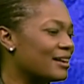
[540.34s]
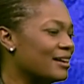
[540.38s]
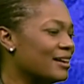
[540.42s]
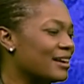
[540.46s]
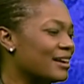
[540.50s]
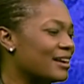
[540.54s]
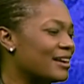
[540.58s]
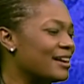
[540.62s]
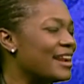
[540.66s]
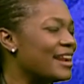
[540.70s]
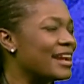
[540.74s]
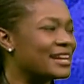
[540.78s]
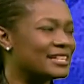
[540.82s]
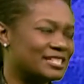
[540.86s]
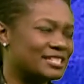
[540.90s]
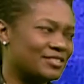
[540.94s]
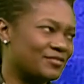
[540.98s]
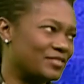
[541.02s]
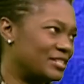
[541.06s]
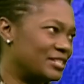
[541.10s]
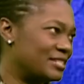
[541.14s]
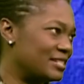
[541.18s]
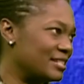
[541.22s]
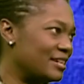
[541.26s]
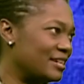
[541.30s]

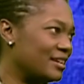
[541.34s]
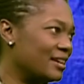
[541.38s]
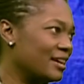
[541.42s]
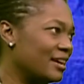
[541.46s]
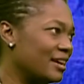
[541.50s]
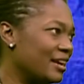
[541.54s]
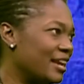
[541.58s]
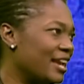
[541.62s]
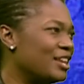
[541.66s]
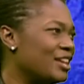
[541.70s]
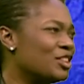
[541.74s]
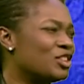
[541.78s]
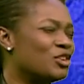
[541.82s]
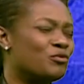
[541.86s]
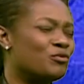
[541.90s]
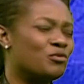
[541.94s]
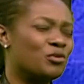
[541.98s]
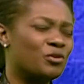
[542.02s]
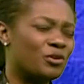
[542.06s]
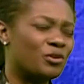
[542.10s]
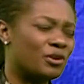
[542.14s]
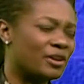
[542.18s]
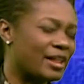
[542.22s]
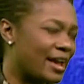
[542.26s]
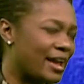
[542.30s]
connectivity in the
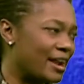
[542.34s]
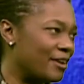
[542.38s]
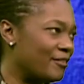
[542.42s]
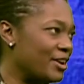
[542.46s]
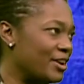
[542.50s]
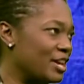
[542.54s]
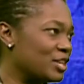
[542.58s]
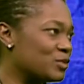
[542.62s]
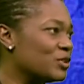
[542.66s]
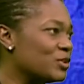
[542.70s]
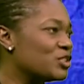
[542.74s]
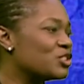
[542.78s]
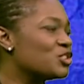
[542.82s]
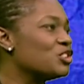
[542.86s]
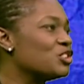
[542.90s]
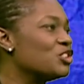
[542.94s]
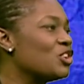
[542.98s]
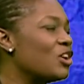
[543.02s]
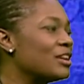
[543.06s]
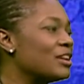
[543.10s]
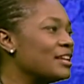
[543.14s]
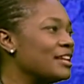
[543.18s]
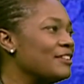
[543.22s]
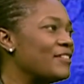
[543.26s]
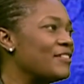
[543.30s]
rural areas. We should
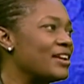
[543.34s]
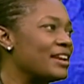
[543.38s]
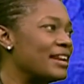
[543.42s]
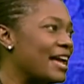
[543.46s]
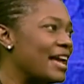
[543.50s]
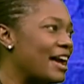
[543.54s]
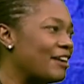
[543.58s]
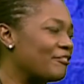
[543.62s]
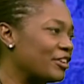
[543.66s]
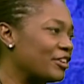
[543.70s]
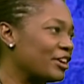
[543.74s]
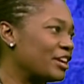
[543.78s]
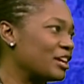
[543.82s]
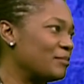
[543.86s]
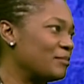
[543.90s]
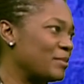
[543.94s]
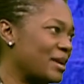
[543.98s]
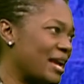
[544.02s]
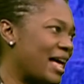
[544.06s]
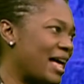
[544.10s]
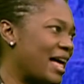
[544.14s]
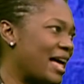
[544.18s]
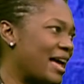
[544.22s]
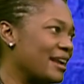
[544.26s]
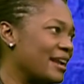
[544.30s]
not leave any African
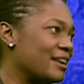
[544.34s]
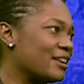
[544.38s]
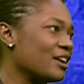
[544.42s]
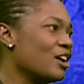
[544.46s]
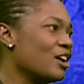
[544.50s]
behind.